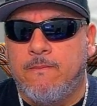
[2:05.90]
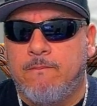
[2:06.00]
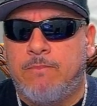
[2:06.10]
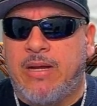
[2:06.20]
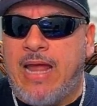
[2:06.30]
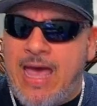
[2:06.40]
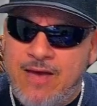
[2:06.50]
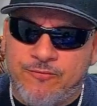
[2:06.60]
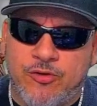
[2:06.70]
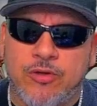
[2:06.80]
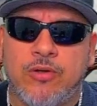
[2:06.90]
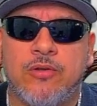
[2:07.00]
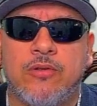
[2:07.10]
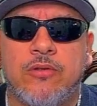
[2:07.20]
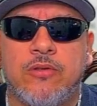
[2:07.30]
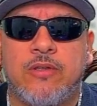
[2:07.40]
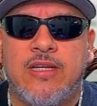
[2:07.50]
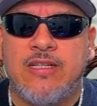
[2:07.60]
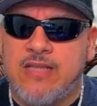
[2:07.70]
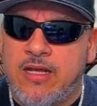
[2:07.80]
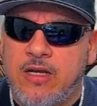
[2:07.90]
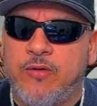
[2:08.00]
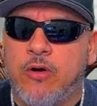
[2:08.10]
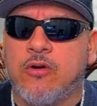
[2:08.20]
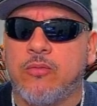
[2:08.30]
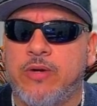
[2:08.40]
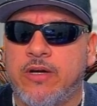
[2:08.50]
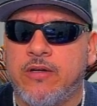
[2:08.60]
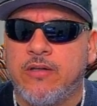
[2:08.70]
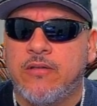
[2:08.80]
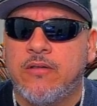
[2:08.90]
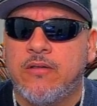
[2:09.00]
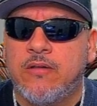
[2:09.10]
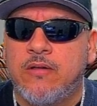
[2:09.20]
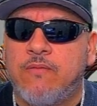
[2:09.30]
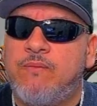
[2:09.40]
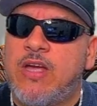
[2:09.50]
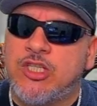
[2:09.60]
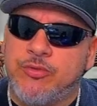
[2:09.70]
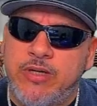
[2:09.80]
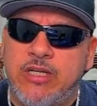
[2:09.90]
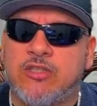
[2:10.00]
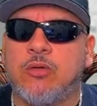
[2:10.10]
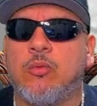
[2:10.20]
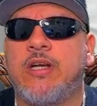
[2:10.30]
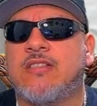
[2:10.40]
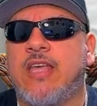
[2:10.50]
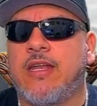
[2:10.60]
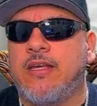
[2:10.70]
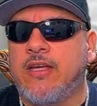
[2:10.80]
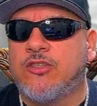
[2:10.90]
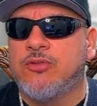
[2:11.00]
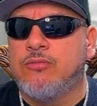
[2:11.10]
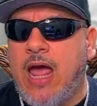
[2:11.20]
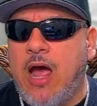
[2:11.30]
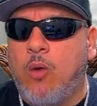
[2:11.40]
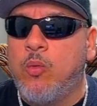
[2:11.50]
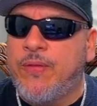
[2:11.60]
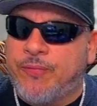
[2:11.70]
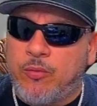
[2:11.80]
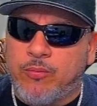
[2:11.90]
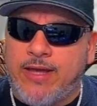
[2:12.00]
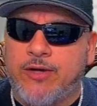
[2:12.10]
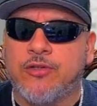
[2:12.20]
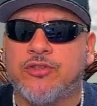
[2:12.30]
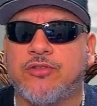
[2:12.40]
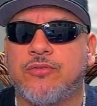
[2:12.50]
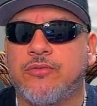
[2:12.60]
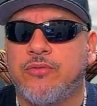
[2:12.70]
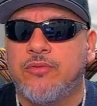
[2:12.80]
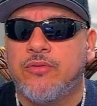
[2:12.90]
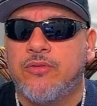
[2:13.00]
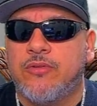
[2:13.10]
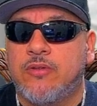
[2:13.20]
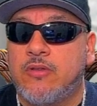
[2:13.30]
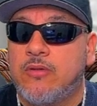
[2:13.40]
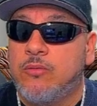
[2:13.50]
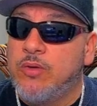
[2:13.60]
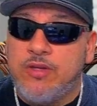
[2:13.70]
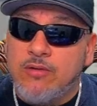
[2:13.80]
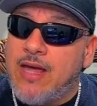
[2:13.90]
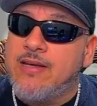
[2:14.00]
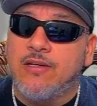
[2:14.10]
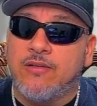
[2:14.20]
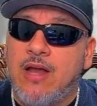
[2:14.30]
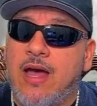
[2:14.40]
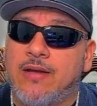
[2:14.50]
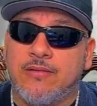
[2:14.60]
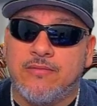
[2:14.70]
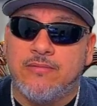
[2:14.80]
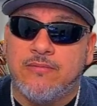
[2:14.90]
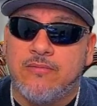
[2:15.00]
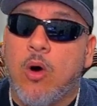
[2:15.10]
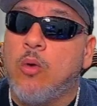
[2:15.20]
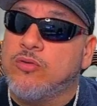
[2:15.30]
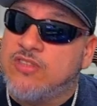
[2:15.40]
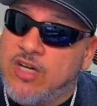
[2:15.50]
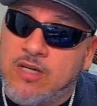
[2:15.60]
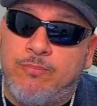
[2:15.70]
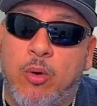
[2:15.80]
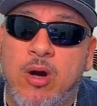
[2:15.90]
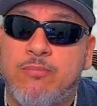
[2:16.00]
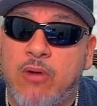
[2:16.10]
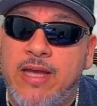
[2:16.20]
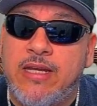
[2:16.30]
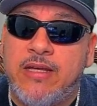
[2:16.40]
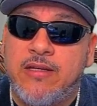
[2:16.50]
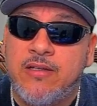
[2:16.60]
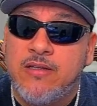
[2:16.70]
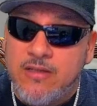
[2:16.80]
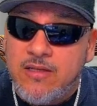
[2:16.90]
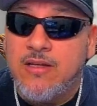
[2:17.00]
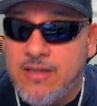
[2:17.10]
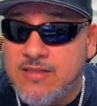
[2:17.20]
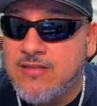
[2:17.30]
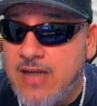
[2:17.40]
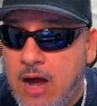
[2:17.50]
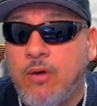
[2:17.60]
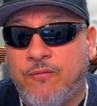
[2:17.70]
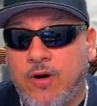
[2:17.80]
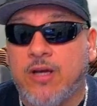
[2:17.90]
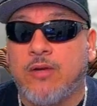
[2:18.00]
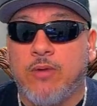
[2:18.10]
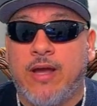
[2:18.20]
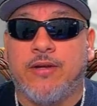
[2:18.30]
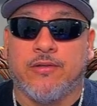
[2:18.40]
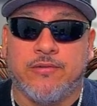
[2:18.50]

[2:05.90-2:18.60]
But after his NFL career, venturing into what he's getting into now with the Raiders, whether you like it or not, old Tuck Boy Brady is now a fucking Raider.